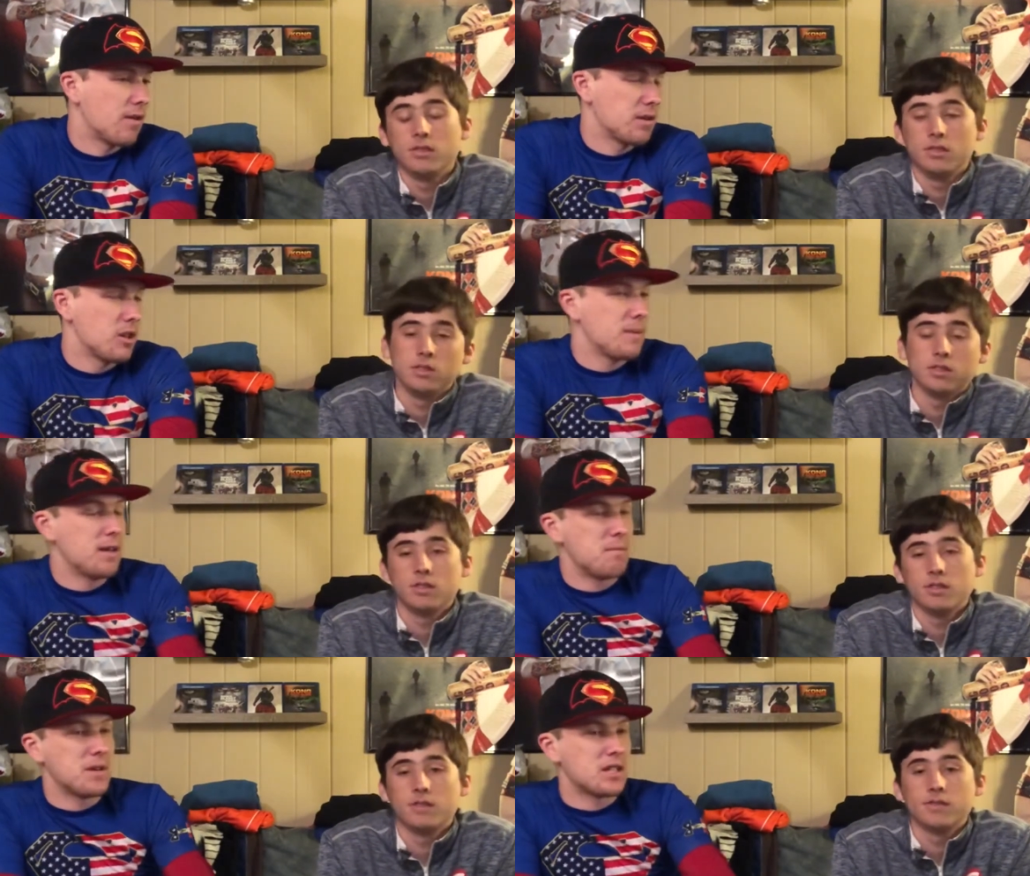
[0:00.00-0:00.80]
Speaker 1: I was hoping they
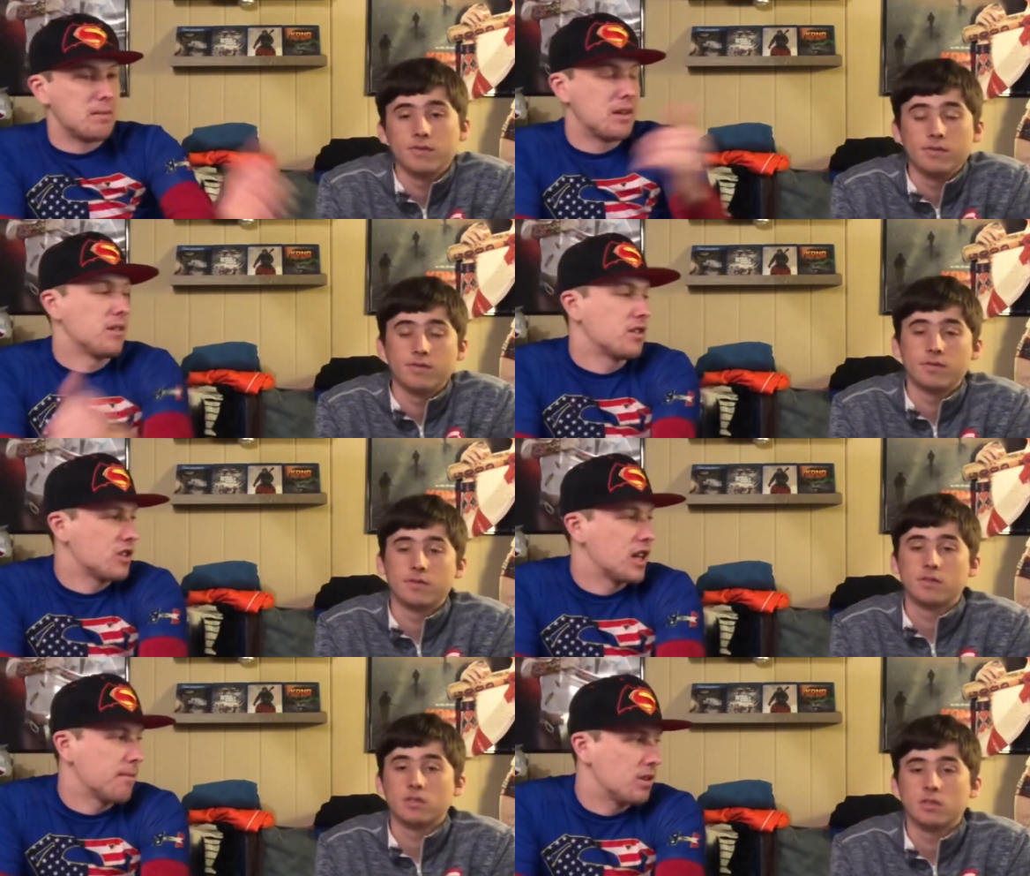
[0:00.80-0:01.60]
would mix him into
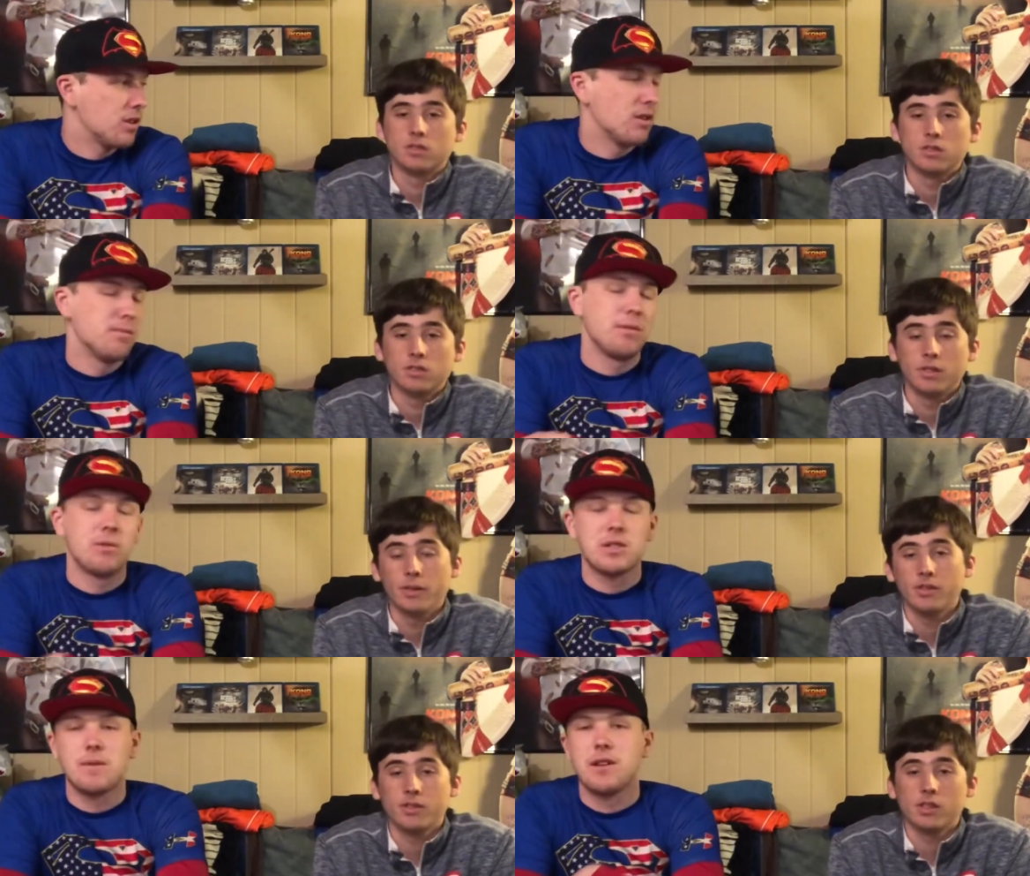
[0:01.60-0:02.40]
Shazam too, but
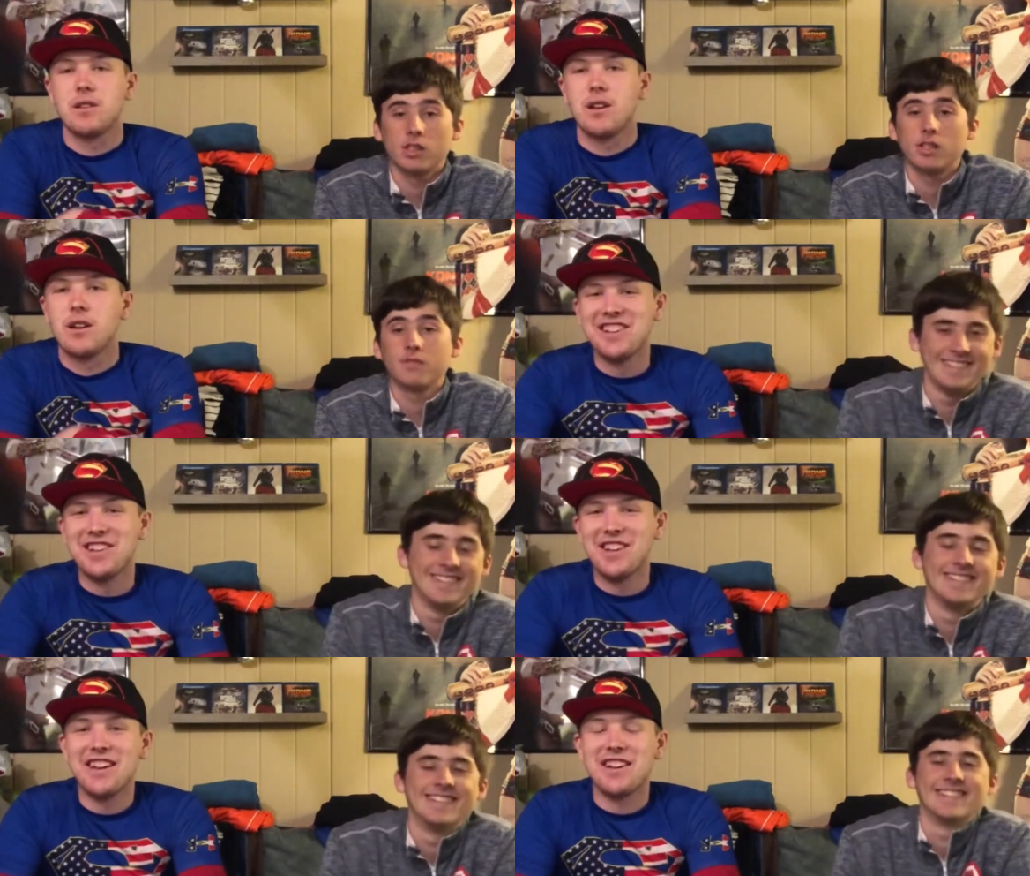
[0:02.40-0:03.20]
we'll see about uh, that.
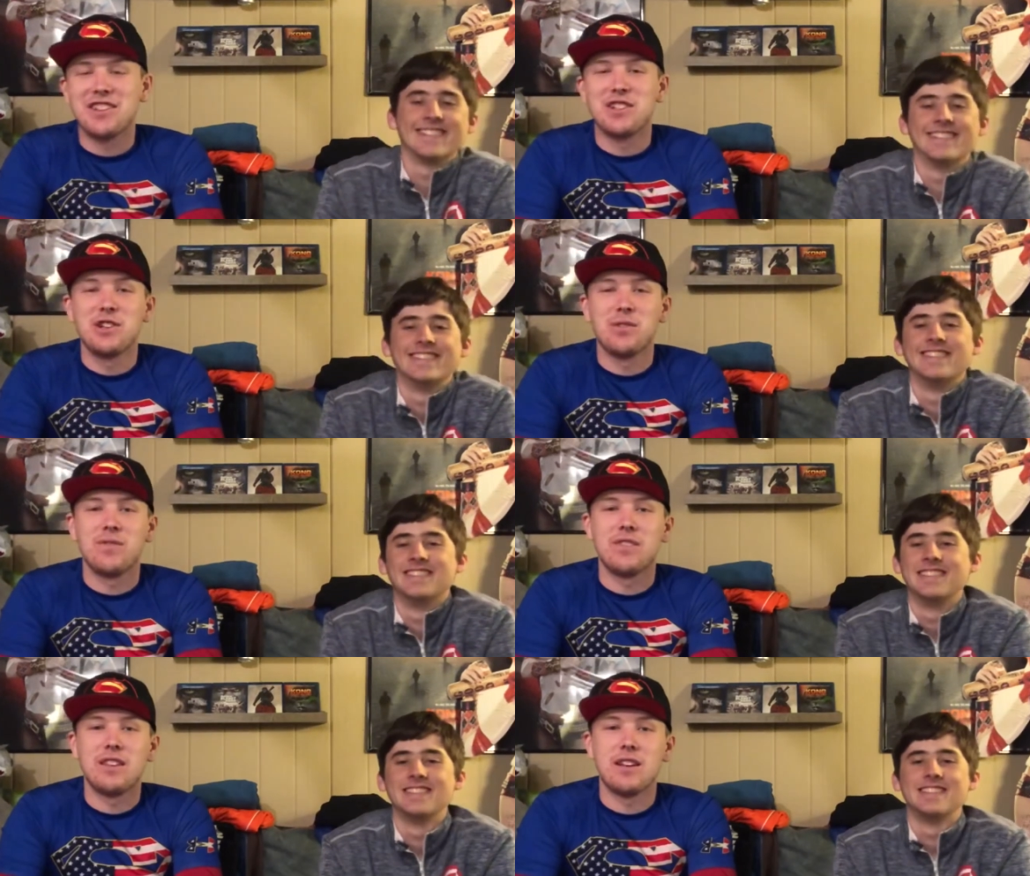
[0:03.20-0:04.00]
So yeah, so
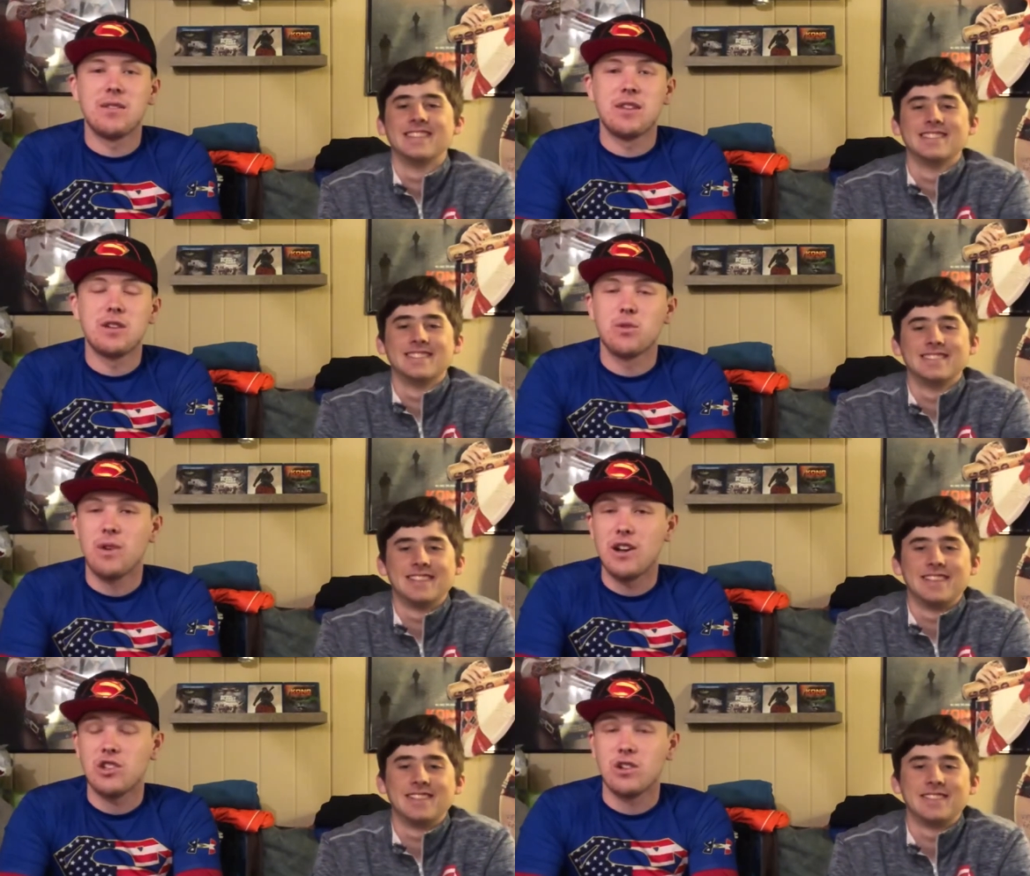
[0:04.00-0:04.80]
th thanks for
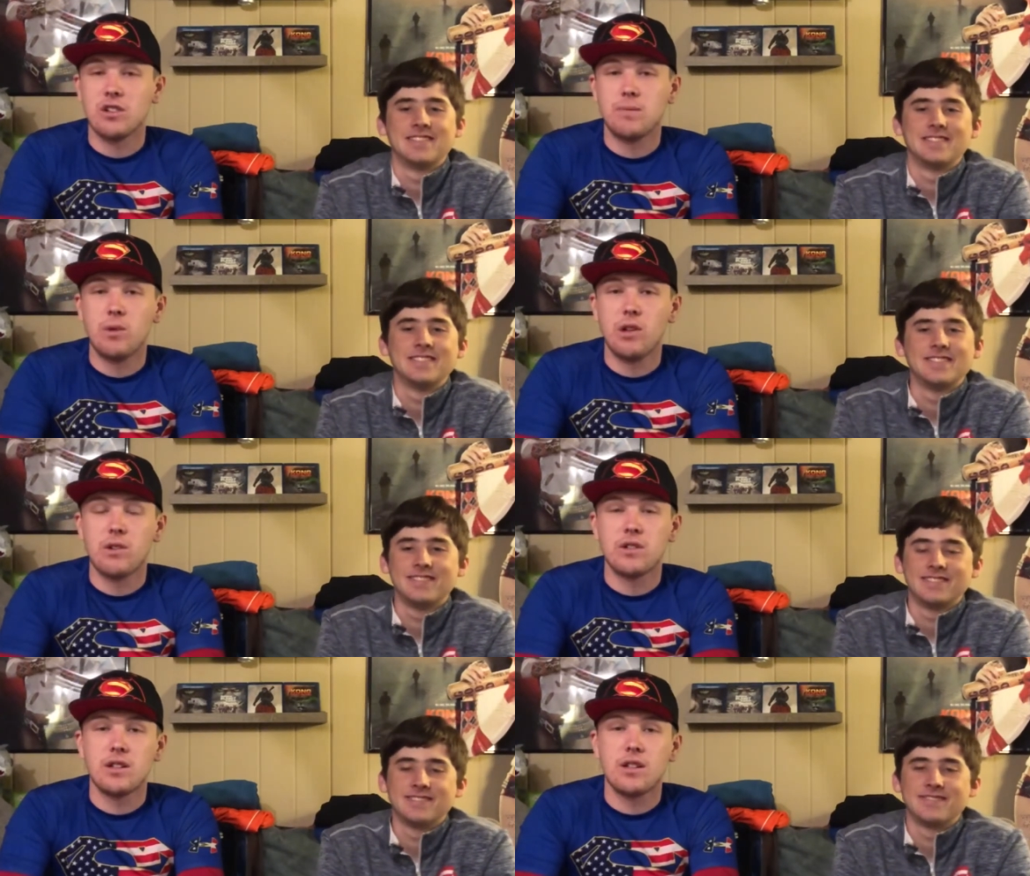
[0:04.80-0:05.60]
watching our
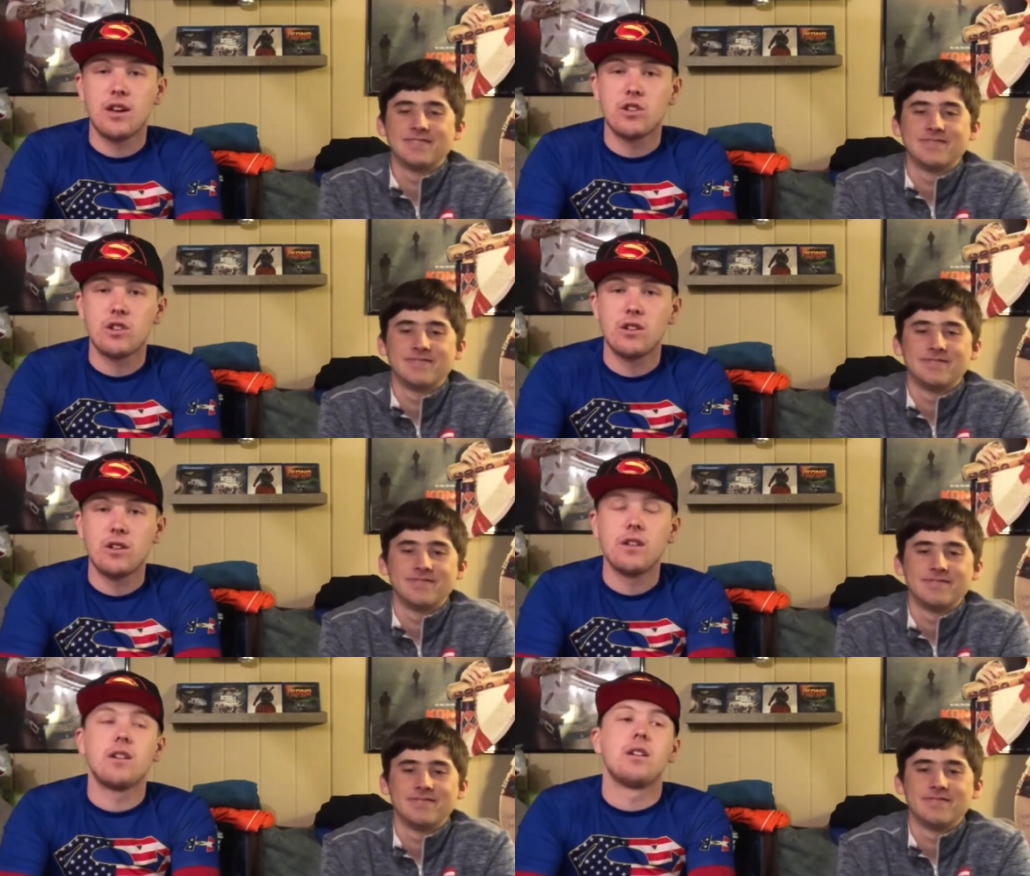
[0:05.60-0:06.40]
spoilers
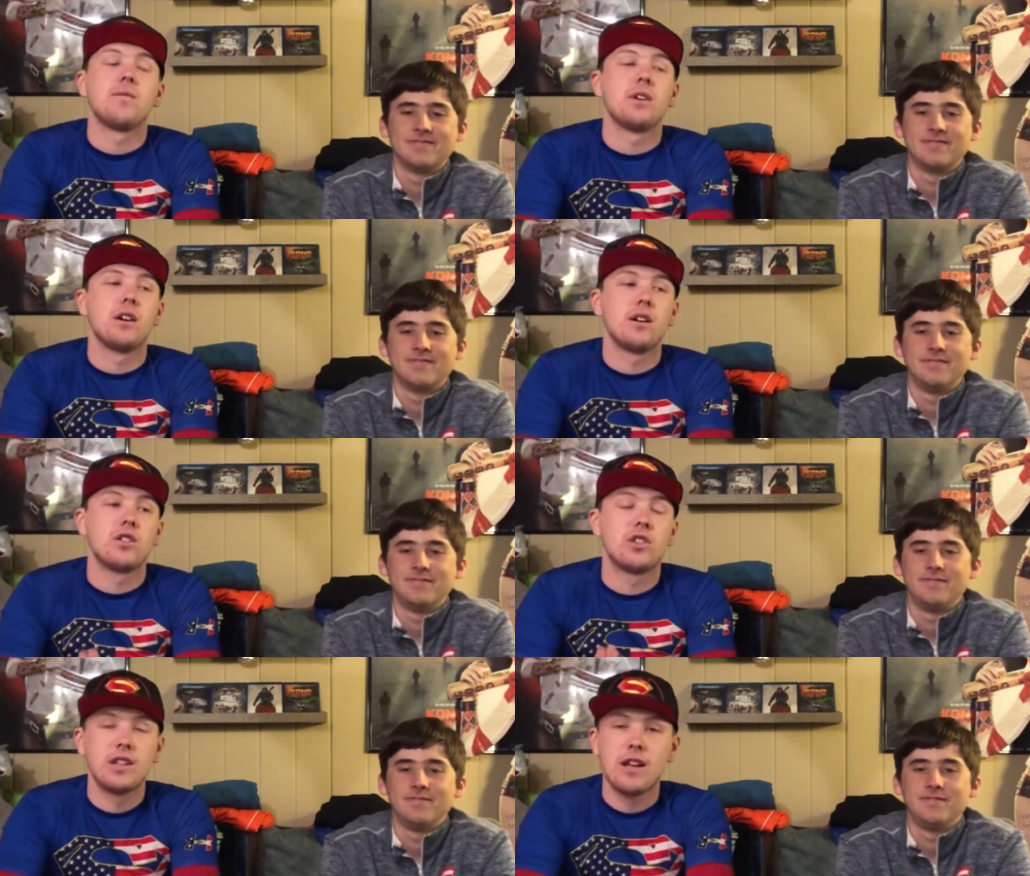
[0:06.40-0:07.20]
discussion of uh,
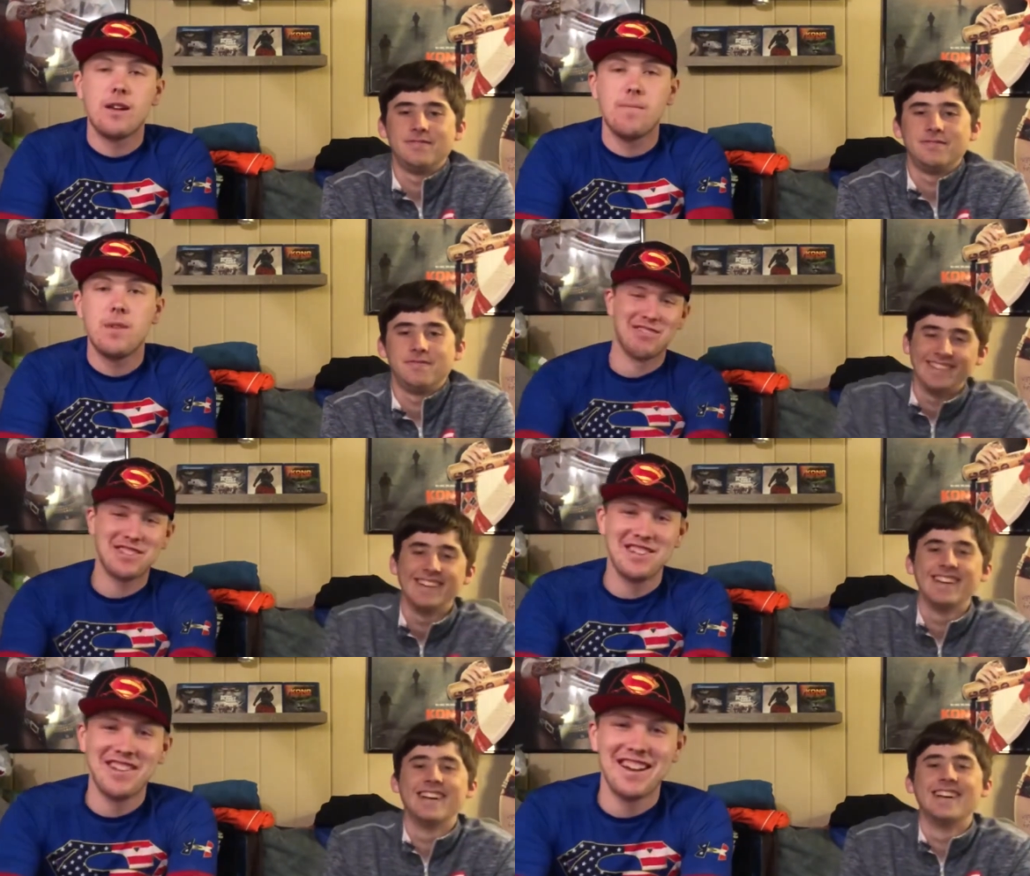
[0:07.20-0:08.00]
Shazam. We'll see you